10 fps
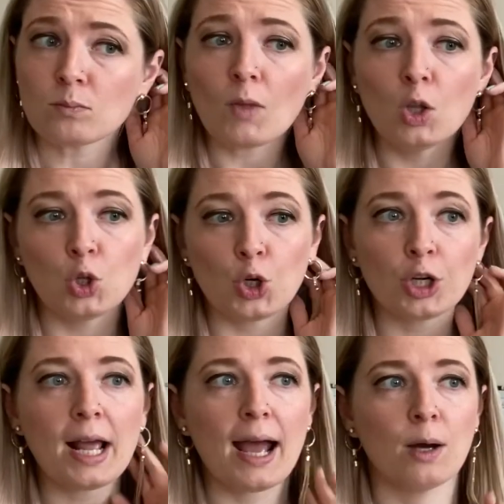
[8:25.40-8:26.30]
learn
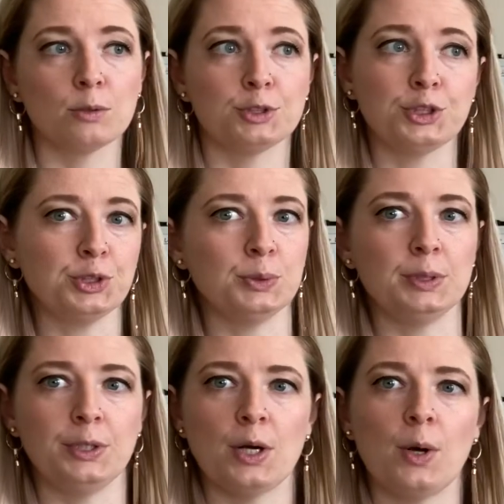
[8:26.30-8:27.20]
how to,
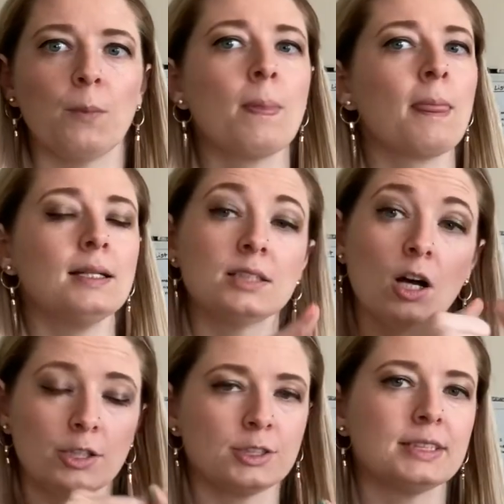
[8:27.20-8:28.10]

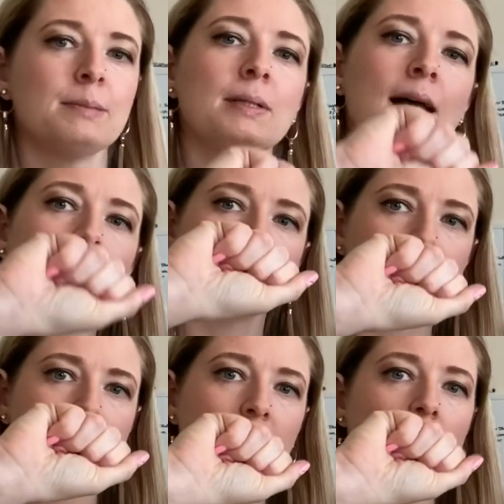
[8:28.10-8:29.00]
tuck your seam
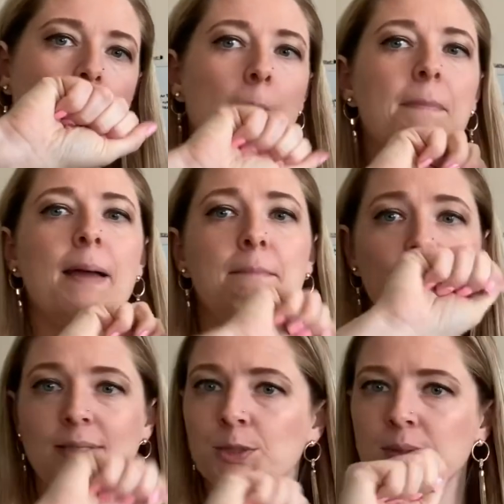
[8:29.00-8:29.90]
allowances up and maybe
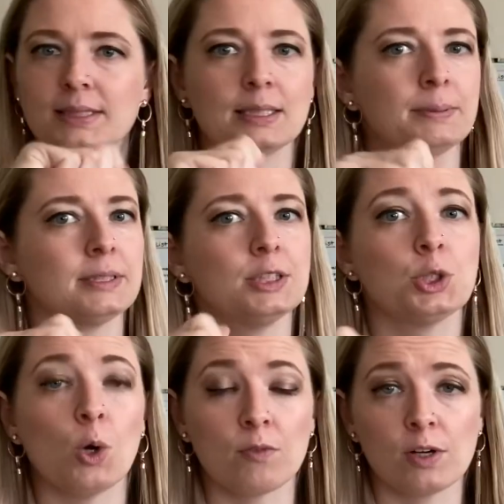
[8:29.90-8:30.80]
do a slip stitch
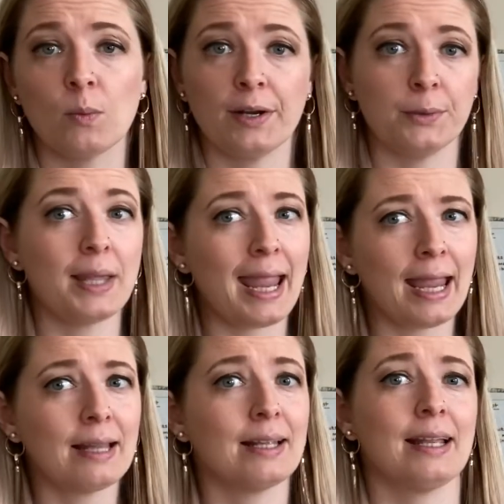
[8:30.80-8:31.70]
over it where you
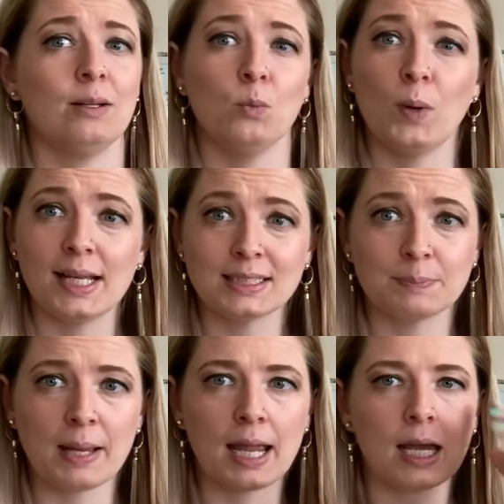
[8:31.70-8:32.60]
can, like in a
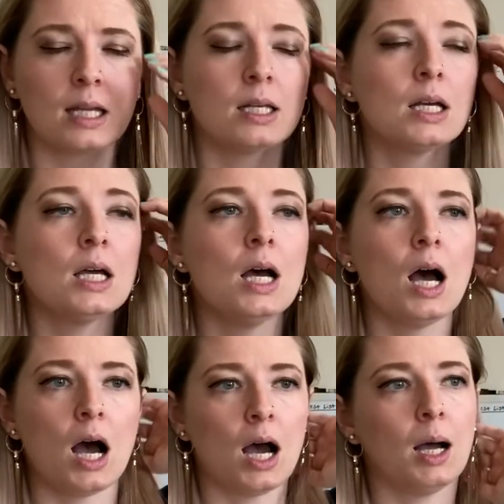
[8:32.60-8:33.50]
waistband.
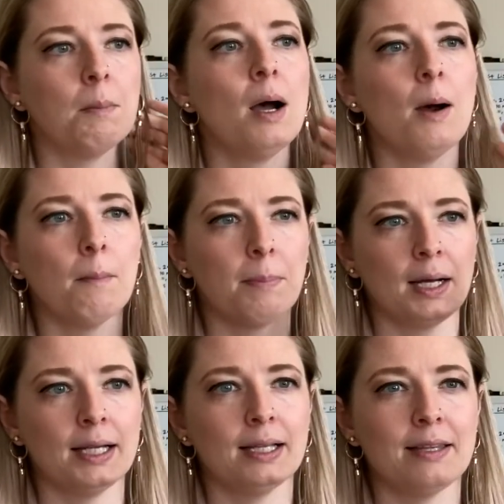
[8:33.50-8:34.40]

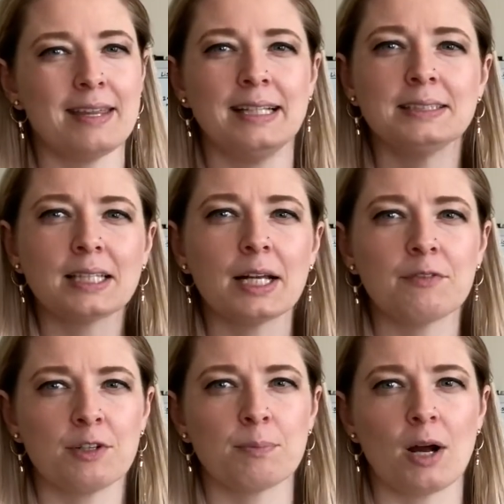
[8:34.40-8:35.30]
But the inside of
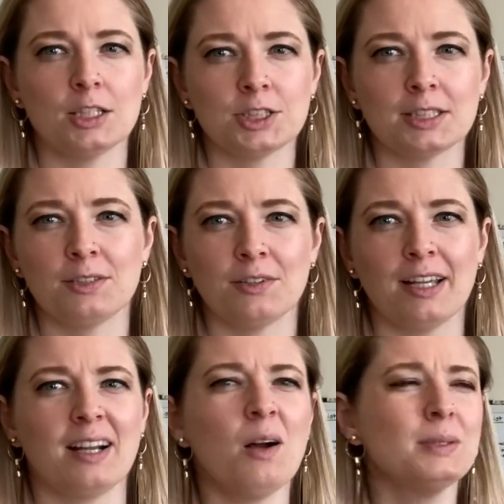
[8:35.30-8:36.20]
your project, you're
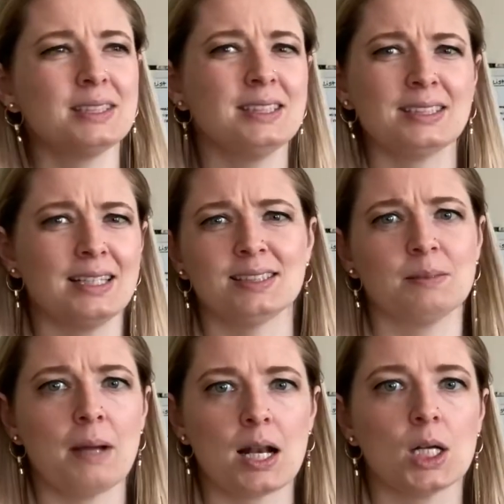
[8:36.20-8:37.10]
like, oh, it's inside, doesn't
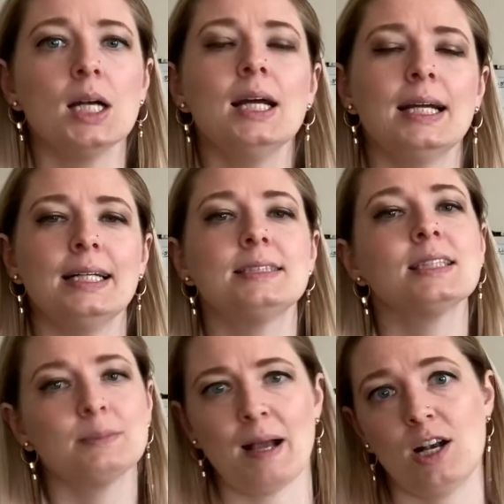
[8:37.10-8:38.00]
matter. It does
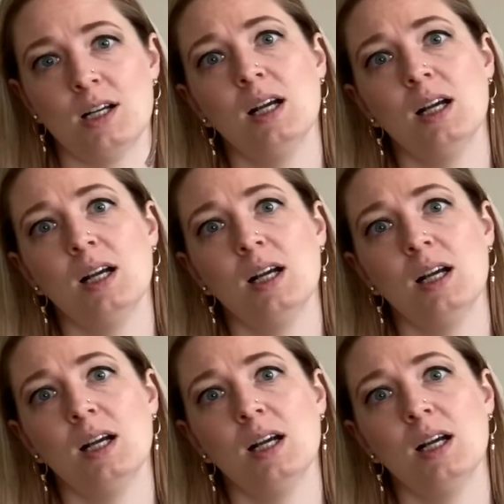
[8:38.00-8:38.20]
matter.